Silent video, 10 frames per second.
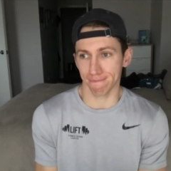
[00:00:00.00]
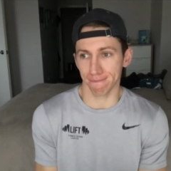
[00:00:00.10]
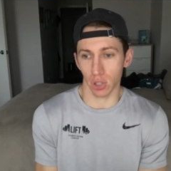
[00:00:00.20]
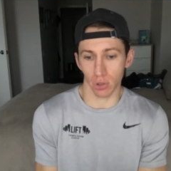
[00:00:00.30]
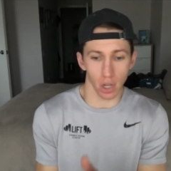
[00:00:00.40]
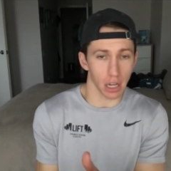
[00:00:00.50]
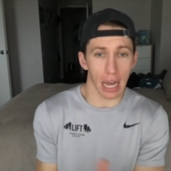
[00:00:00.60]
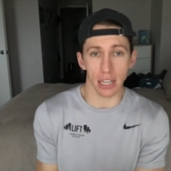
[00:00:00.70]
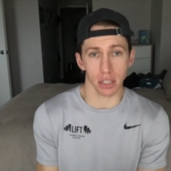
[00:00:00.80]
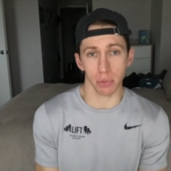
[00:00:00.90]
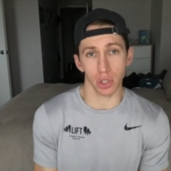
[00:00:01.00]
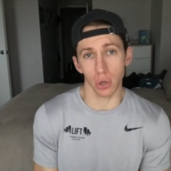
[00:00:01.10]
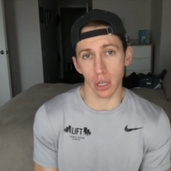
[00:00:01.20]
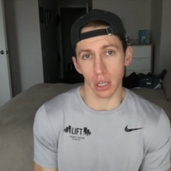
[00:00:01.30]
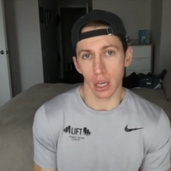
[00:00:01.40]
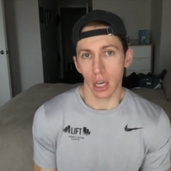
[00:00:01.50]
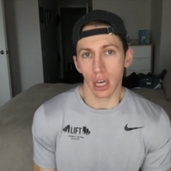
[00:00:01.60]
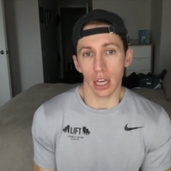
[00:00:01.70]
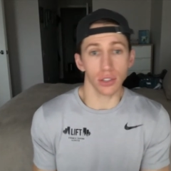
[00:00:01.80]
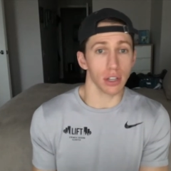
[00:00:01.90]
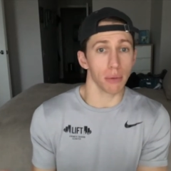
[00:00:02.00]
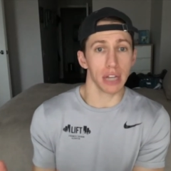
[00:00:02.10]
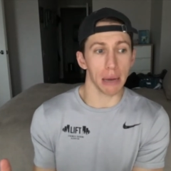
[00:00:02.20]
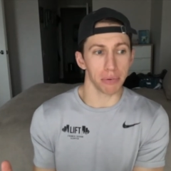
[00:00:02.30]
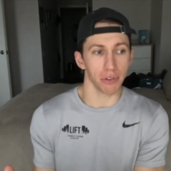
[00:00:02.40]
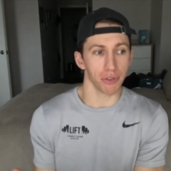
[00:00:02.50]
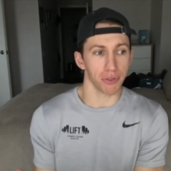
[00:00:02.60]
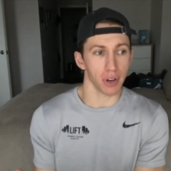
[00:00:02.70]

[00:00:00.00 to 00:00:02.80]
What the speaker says: your young guys could be doing is some type of